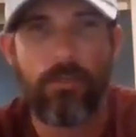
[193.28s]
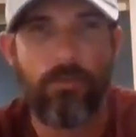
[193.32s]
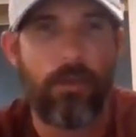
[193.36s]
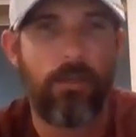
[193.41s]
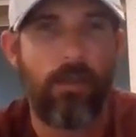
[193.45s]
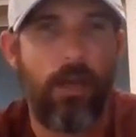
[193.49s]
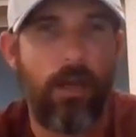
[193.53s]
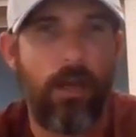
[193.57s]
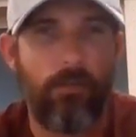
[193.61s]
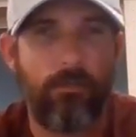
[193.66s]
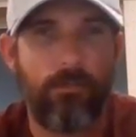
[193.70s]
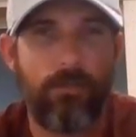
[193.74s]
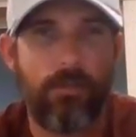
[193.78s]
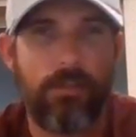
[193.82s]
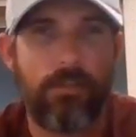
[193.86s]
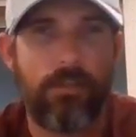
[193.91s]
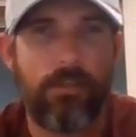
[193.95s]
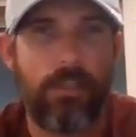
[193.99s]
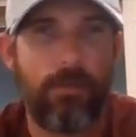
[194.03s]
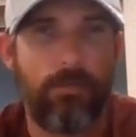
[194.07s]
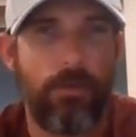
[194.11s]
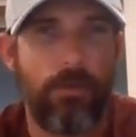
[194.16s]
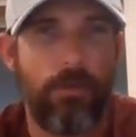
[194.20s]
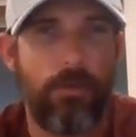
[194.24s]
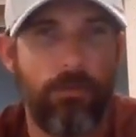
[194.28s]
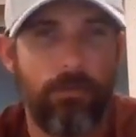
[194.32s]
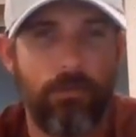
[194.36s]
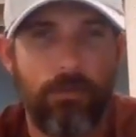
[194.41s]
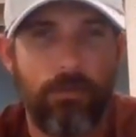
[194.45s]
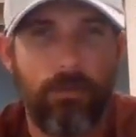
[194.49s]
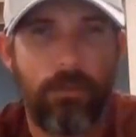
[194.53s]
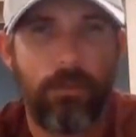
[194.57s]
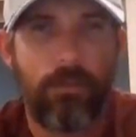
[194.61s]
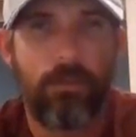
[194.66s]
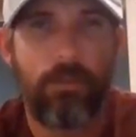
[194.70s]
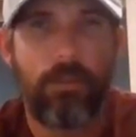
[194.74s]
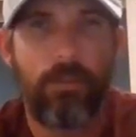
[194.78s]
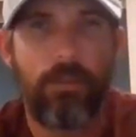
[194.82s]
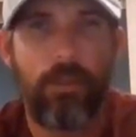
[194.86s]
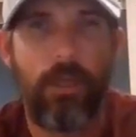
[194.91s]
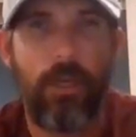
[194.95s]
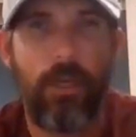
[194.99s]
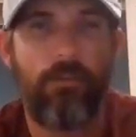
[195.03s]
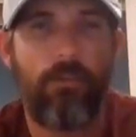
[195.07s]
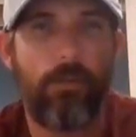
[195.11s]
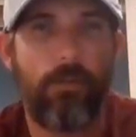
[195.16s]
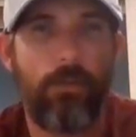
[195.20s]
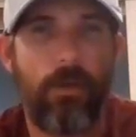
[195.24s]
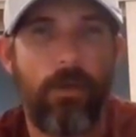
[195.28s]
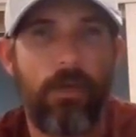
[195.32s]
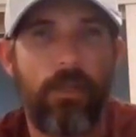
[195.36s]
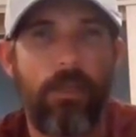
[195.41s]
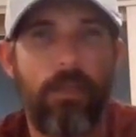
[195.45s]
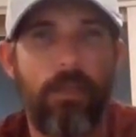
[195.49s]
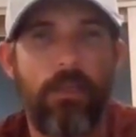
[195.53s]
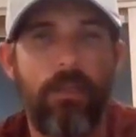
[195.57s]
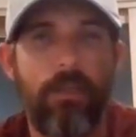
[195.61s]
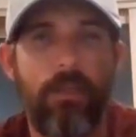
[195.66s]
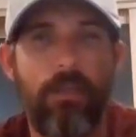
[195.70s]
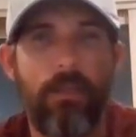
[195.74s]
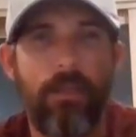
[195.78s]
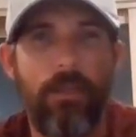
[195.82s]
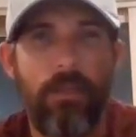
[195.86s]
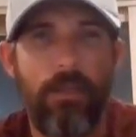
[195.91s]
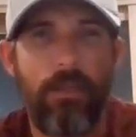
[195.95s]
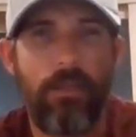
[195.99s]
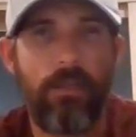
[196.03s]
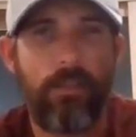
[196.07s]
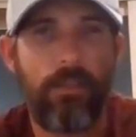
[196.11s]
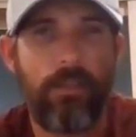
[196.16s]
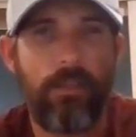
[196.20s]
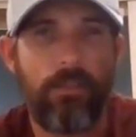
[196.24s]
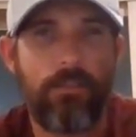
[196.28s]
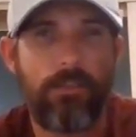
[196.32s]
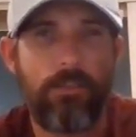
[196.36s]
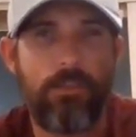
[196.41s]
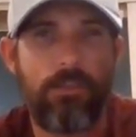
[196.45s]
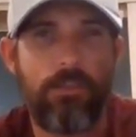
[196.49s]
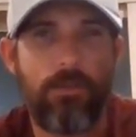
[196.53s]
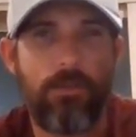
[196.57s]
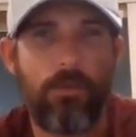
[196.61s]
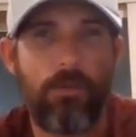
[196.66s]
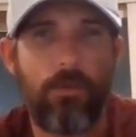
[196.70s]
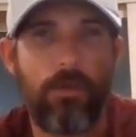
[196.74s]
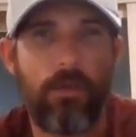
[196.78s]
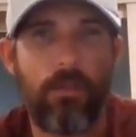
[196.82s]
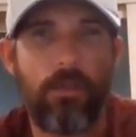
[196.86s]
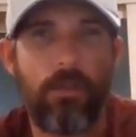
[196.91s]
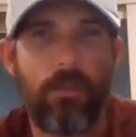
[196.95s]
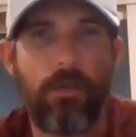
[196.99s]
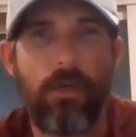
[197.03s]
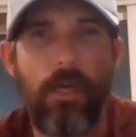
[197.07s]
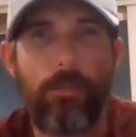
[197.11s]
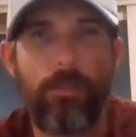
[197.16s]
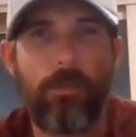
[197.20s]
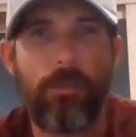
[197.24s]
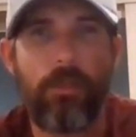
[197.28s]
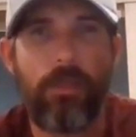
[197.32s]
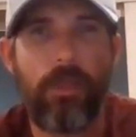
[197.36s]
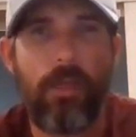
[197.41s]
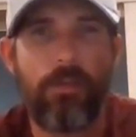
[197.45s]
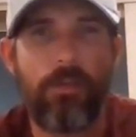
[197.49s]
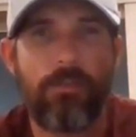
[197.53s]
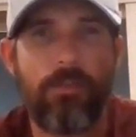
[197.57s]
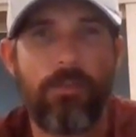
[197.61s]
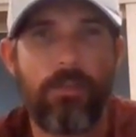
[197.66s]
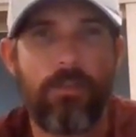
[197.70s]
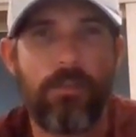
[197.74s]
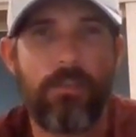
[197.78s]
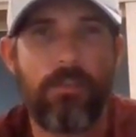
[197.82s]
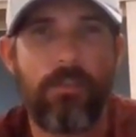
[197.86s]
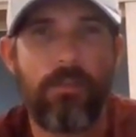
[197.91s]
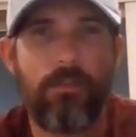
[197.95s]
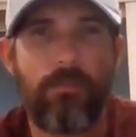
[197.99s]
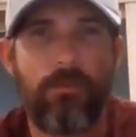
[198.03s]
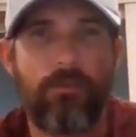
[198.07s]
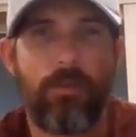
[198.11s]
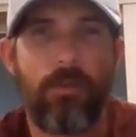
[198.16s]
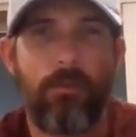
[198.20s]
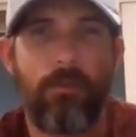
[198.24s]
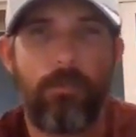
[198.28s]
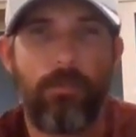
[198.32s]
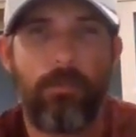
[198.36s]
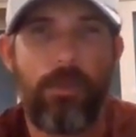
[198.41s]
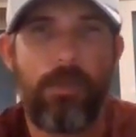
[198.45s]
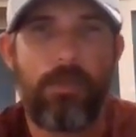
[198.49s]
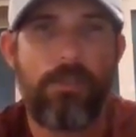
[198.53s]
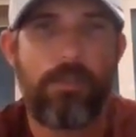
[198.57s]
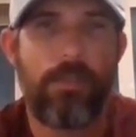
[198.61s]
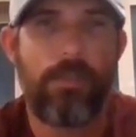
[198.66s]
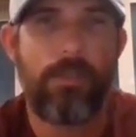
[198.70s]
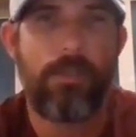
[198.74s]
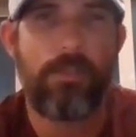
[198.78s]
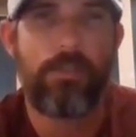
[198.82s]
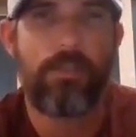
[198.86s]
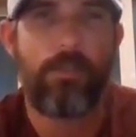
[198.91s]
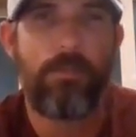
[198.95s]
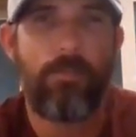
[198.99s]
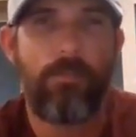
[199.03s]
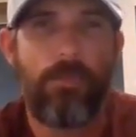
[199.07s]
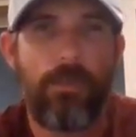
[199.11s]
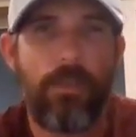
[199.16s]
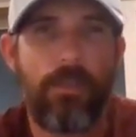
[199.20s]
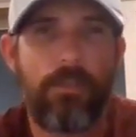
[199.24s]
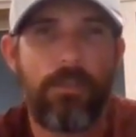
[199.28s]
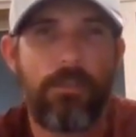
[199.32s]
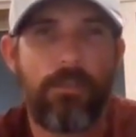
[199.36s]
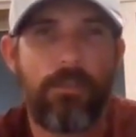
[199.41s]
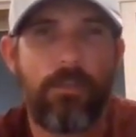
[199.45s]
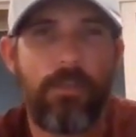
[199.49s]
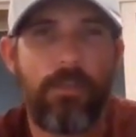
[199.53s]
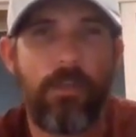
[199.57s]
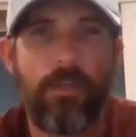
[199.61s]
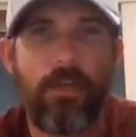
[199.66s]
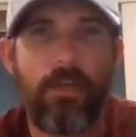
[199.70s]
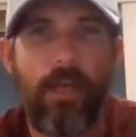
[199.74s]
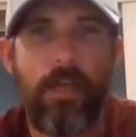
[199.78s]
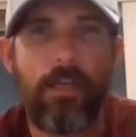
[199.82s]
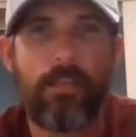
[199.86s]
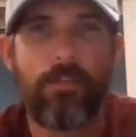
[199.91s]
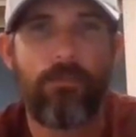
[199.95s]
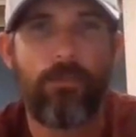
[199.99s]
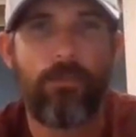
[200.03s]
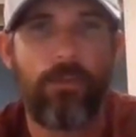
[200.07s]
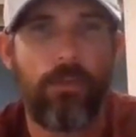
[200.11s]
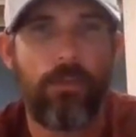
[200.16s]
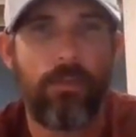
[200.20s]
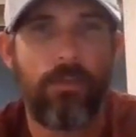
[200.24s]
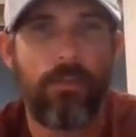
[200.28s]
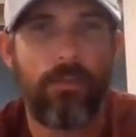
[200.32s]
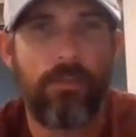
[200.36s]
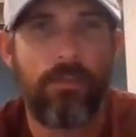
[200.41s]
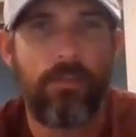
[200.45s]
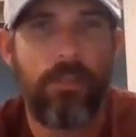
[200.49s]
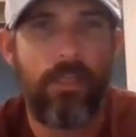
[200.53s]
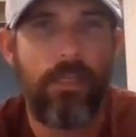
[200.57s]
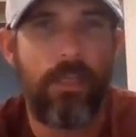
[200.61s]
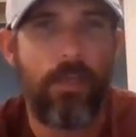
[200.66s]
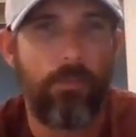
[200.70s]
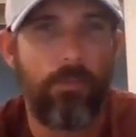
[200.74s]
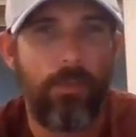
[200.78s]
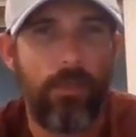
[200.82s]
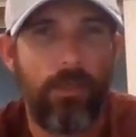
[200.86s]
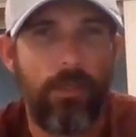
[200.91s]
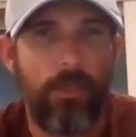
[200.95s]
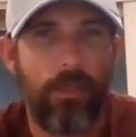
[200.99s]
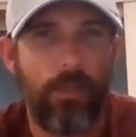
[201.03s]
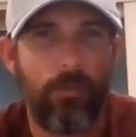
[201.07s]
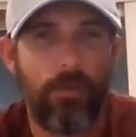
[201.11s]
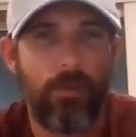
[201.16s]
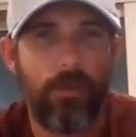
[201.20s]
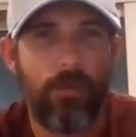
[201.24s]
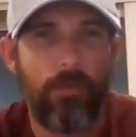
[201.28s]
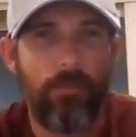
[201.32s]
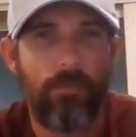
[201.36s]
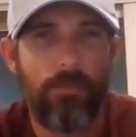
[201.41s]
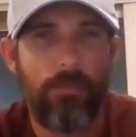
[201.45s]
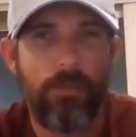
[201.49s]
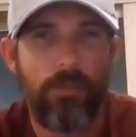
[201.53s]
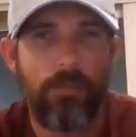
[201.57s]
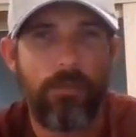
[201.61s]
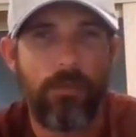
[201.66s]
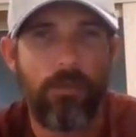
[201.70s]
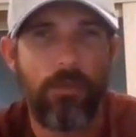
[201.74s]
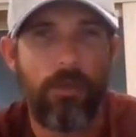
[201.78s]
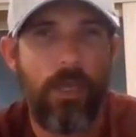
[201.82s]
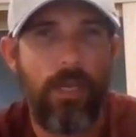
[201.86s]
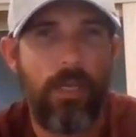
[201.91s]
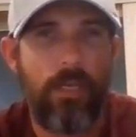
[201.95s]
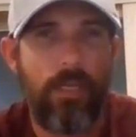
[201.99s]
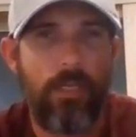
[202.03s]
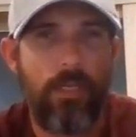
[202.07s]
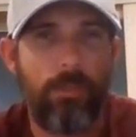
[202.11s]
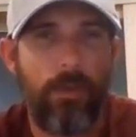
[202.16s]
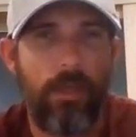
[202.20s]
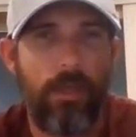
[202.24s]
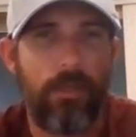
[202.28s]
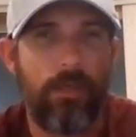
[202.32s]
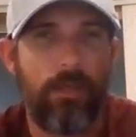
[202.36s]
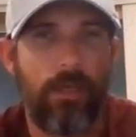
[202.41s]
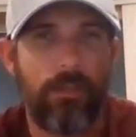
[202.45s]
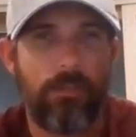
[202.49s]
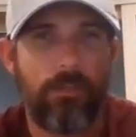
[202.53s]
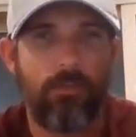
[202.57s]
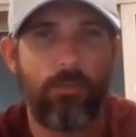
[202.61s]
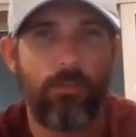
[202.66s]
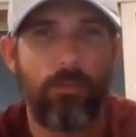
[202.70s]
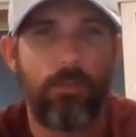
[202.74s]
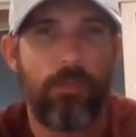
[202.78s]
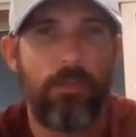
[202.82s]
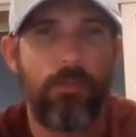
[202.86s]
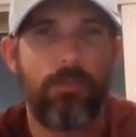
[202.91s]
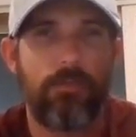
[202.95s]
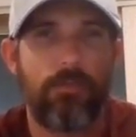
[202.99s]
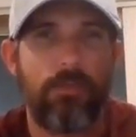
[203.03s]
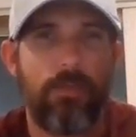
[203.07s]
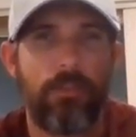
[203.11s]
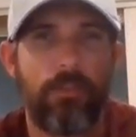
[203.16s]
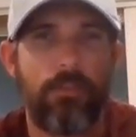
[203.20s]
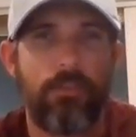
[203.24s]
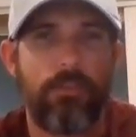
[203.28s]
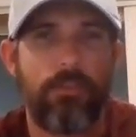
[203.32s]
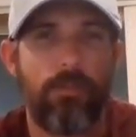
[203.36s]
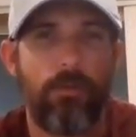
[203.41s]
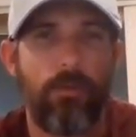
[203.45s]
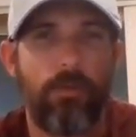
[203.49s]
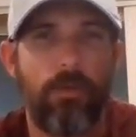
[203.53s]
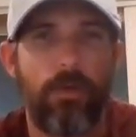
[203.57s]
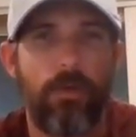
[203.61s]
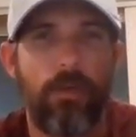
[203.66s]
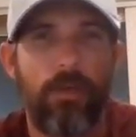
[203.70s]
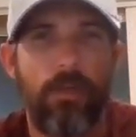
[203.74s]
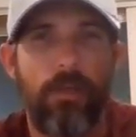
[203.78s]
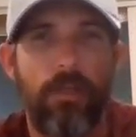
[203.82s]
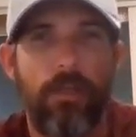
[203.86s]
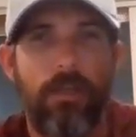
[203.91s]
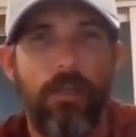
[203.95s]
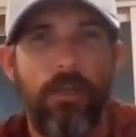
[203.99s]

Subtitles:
Direct, Office Depot, everybody. Anything that's a store, their applications for a business, they're going to ask for your DMB number. So your 80 Paydex will be used at the store.